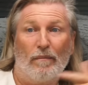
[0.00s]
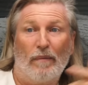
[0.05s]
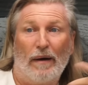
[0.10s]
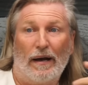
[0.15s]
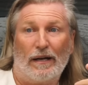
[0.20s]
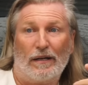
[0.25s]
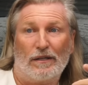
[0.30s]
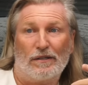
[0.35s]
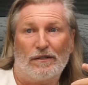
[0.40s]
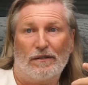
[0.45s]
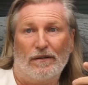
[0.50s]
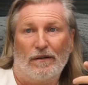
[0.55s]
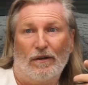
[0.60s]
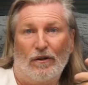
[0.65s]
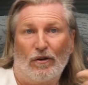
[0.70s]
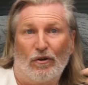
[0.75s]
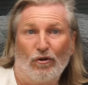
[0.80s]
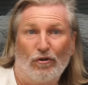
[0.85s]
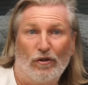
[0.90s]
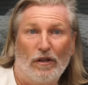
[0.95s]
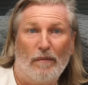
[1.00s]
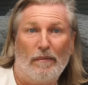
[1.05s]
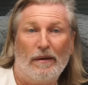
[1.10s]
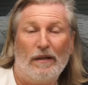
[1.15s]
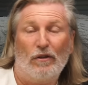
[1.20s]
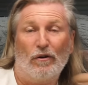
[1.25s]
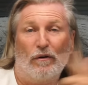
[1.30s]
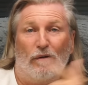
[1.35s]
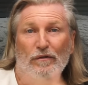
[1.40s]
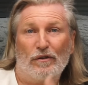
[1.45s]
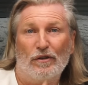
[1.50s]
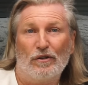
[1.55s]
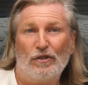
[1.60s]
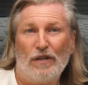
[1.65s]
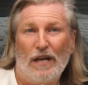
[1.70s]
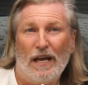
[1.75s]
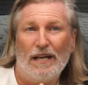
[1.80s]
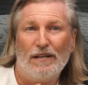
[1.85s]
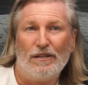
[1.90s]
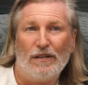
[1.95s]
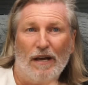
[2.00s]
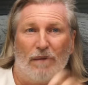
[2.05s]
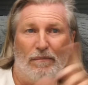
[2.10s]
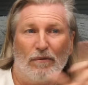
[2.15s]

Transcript: backs, could they be Duffs and JJ?